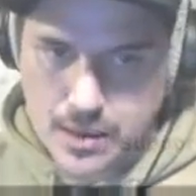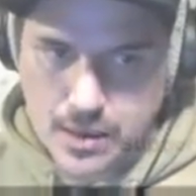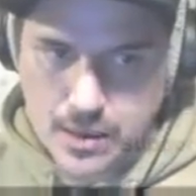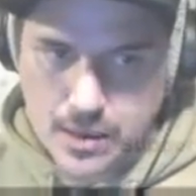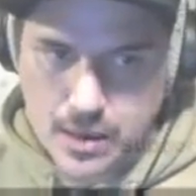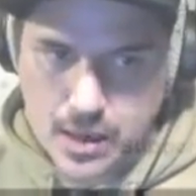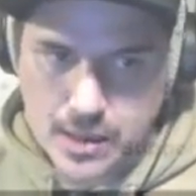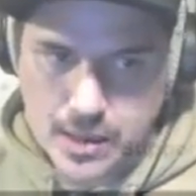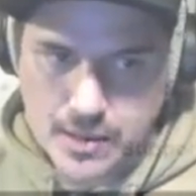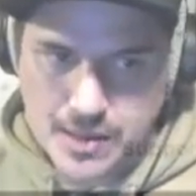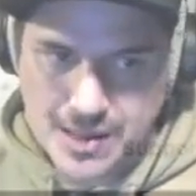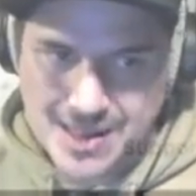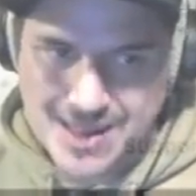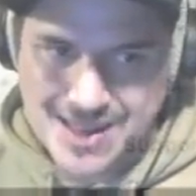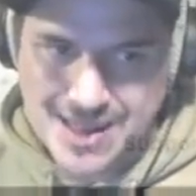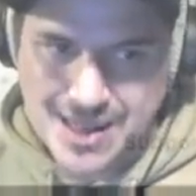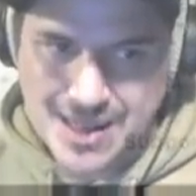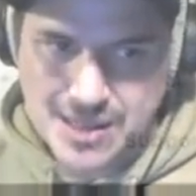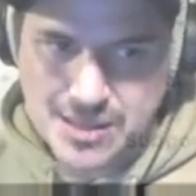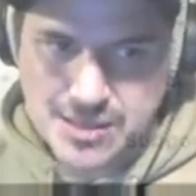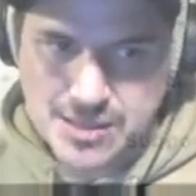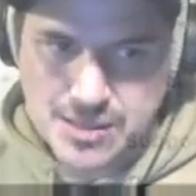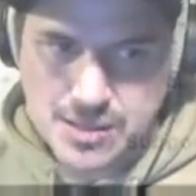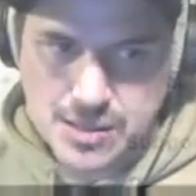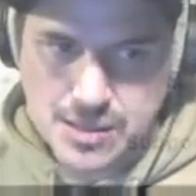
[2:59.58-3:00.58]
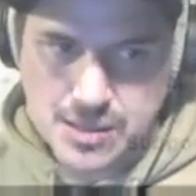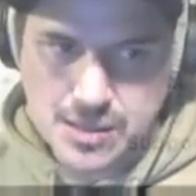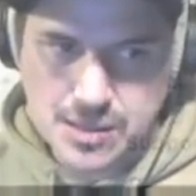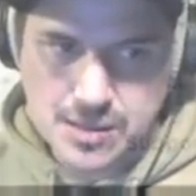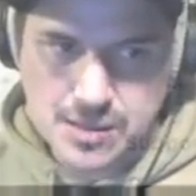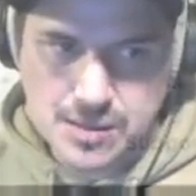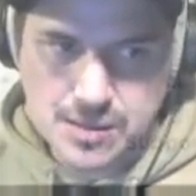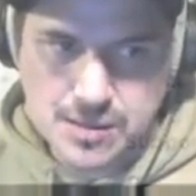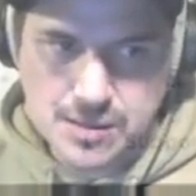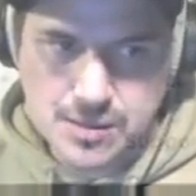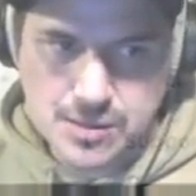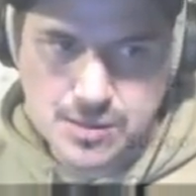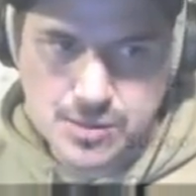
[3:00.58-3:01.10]
All right, the next
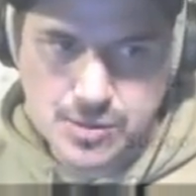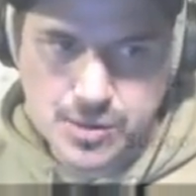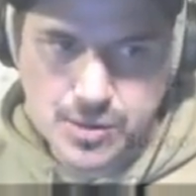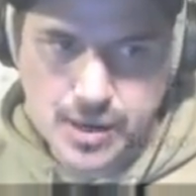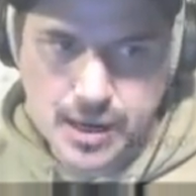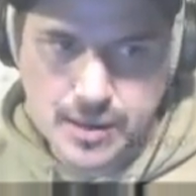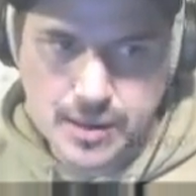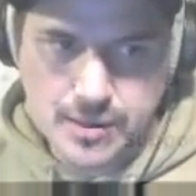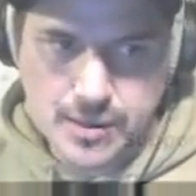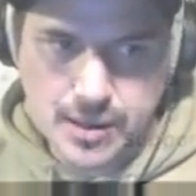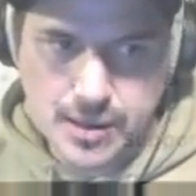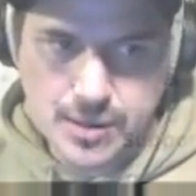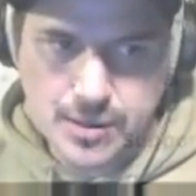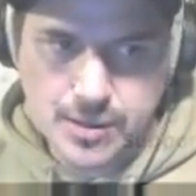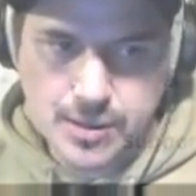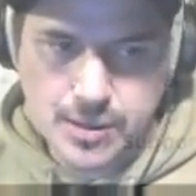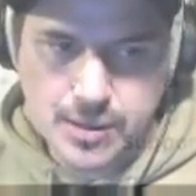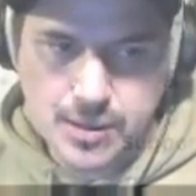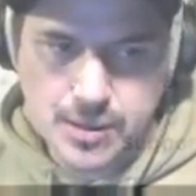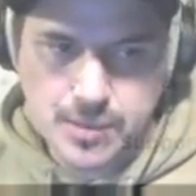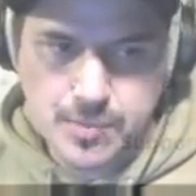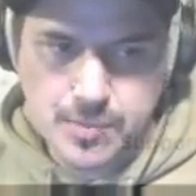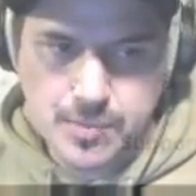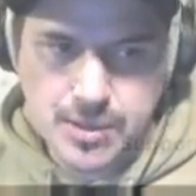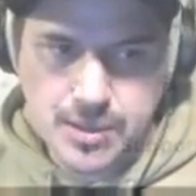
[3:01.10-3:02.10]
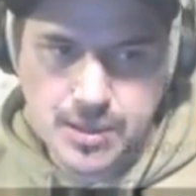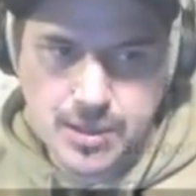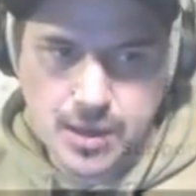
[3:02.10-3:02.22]
track that you're going to be